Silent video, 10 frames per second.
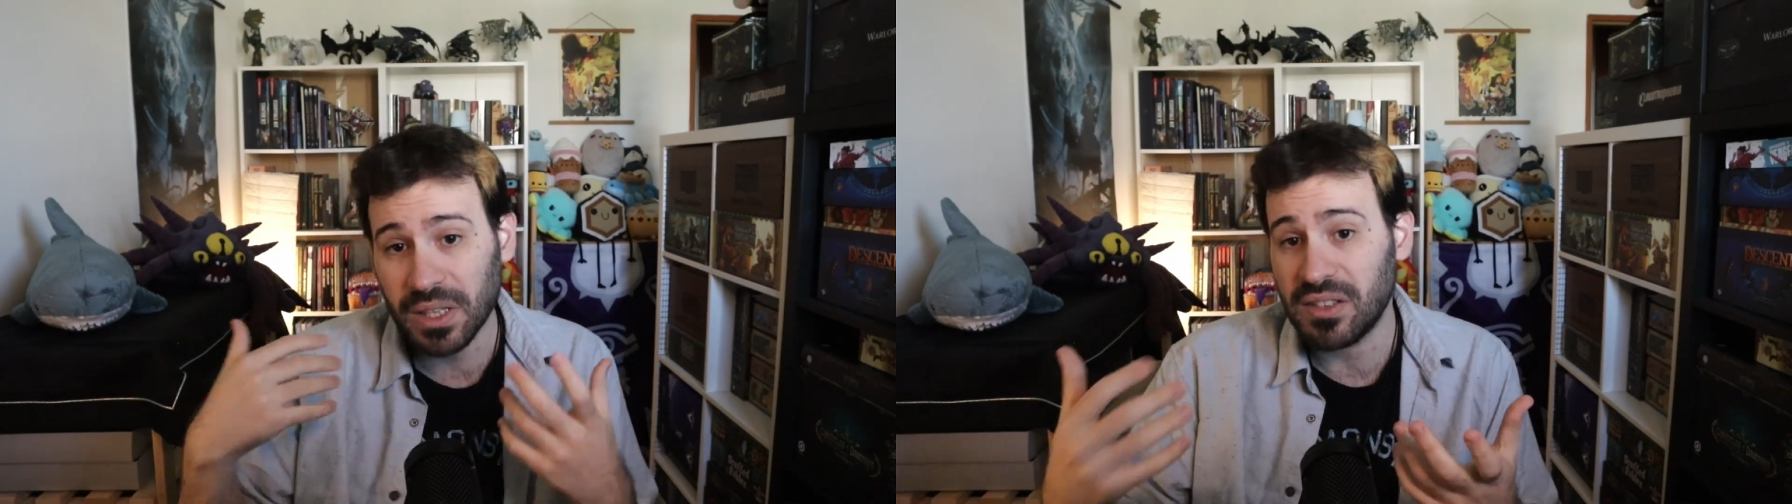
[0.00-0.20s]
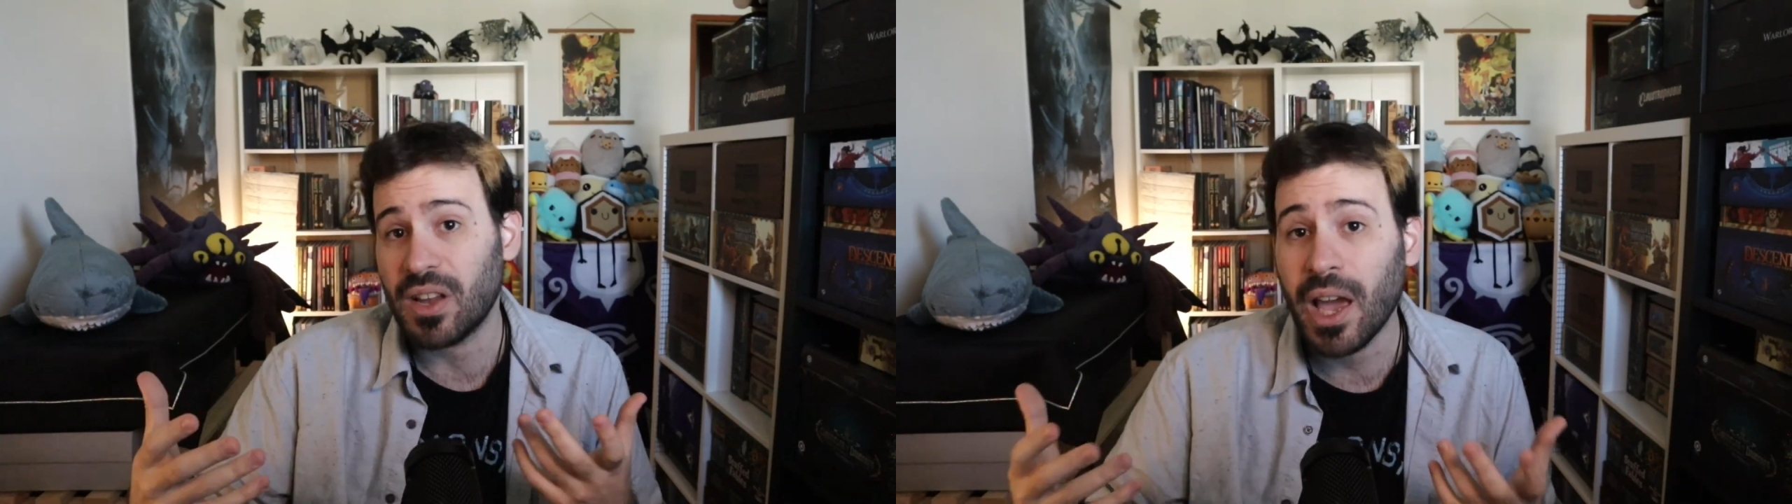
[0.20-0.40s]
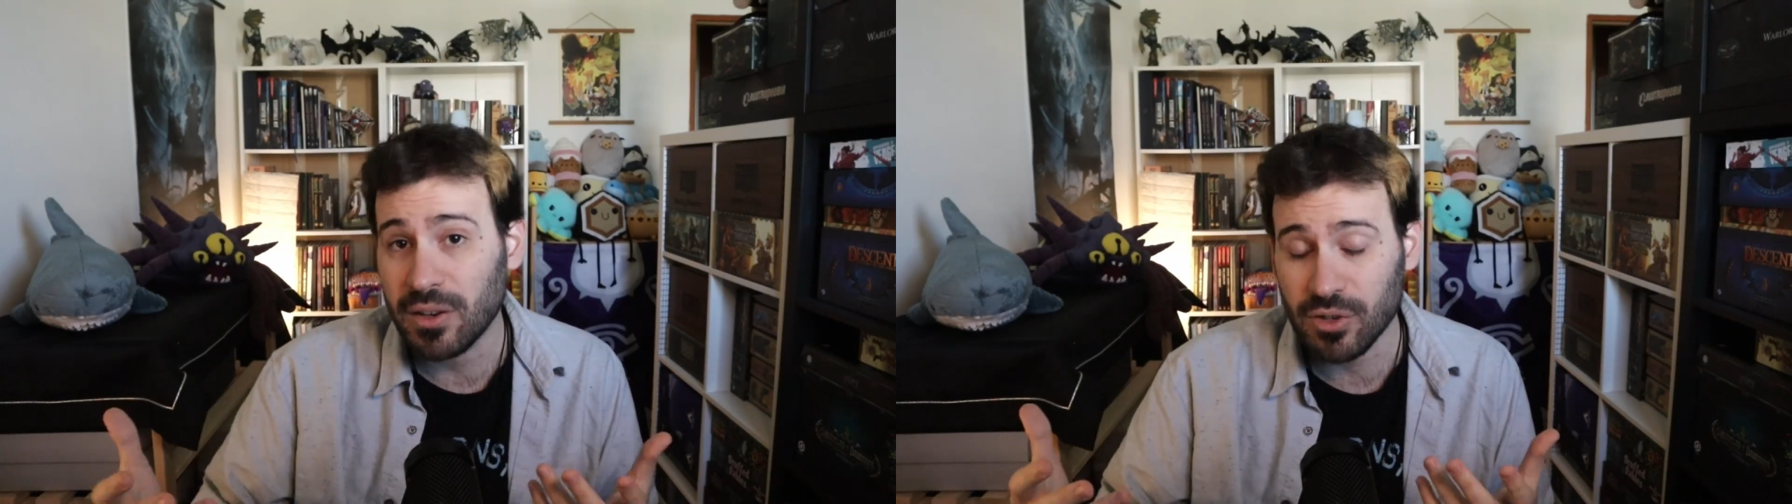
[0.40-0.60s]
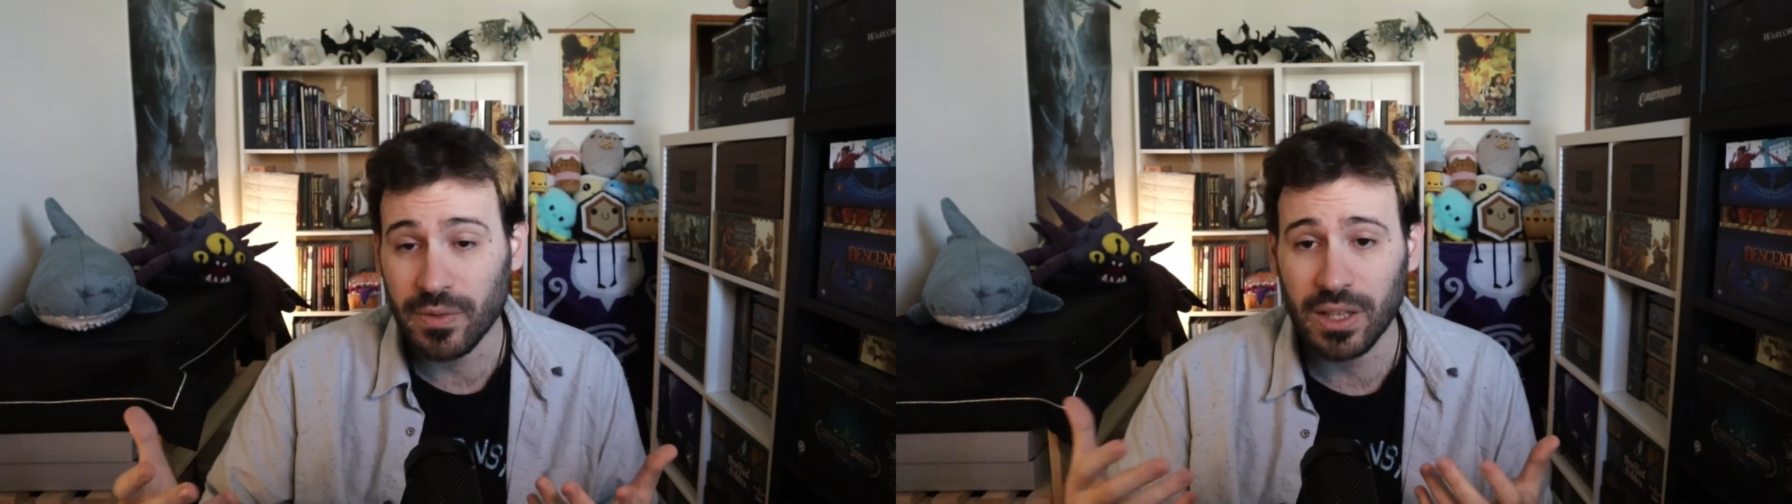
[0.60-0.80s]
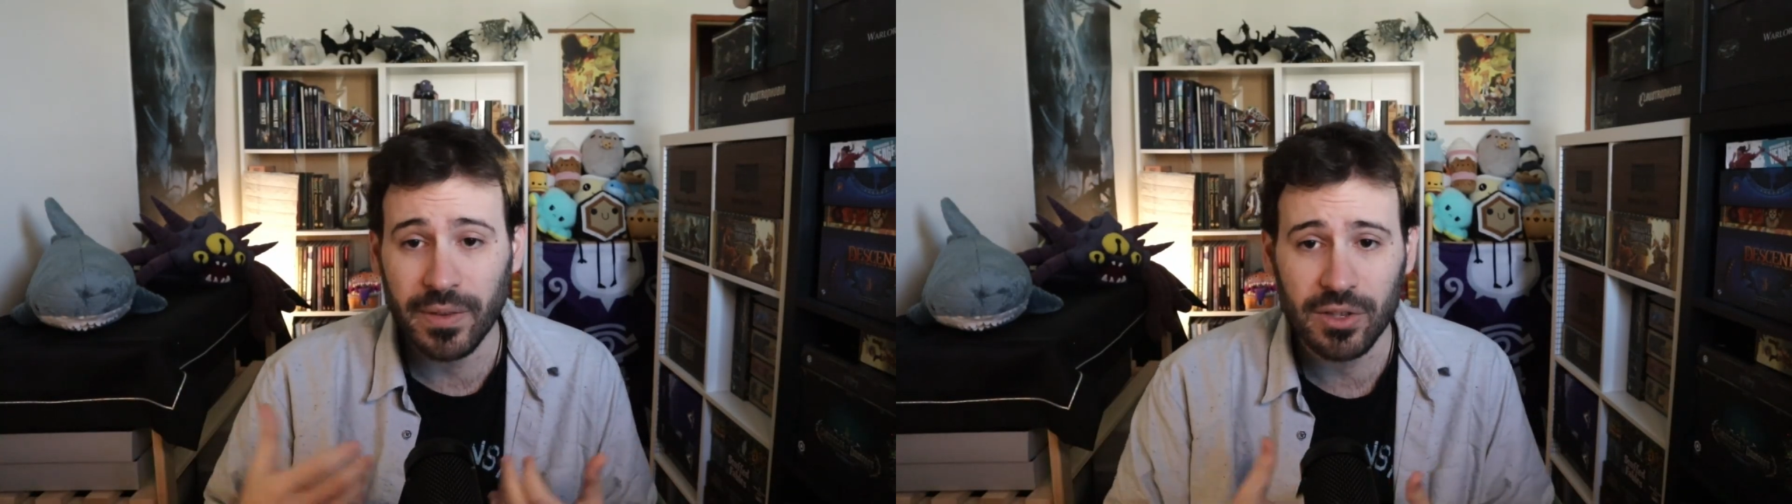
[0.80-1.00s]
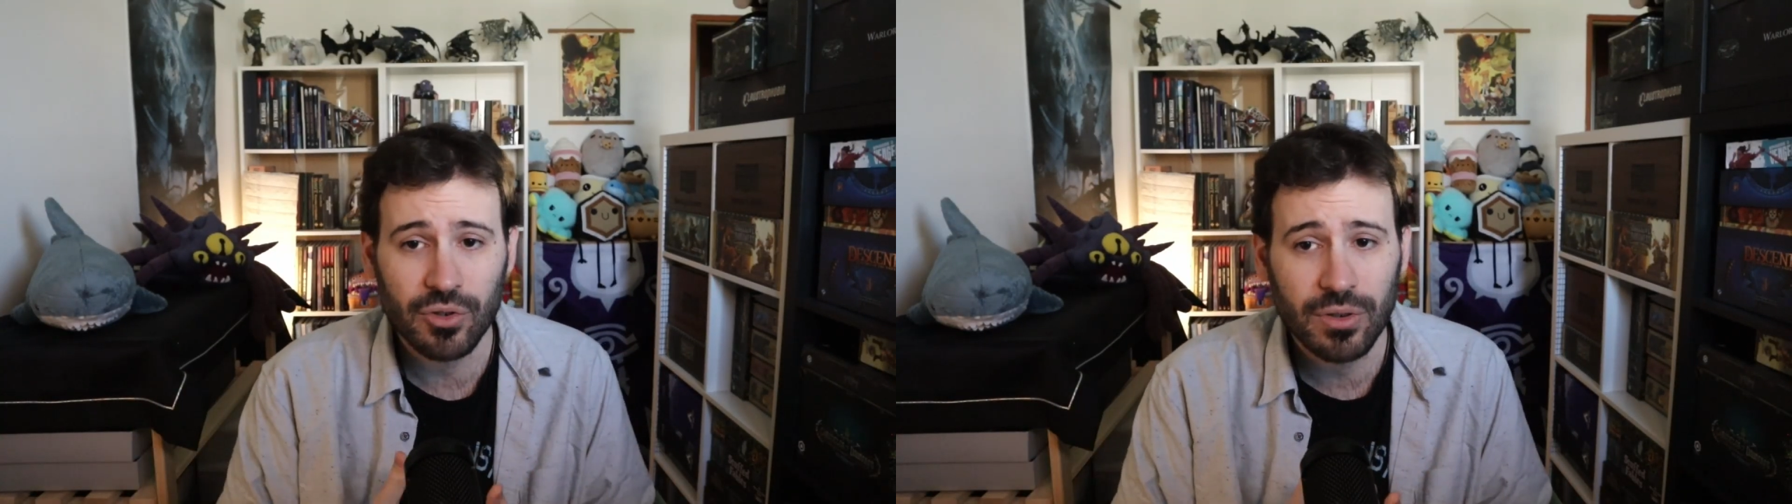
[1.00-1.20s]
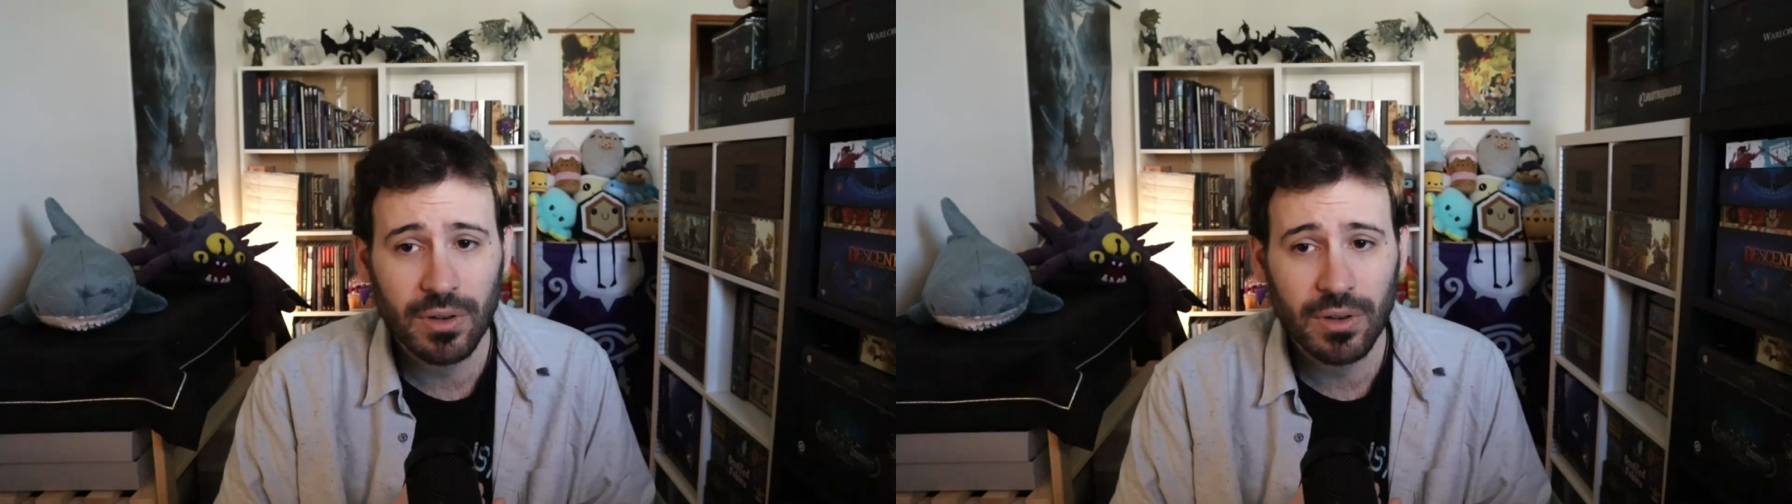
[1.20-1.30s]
designers of the adventure,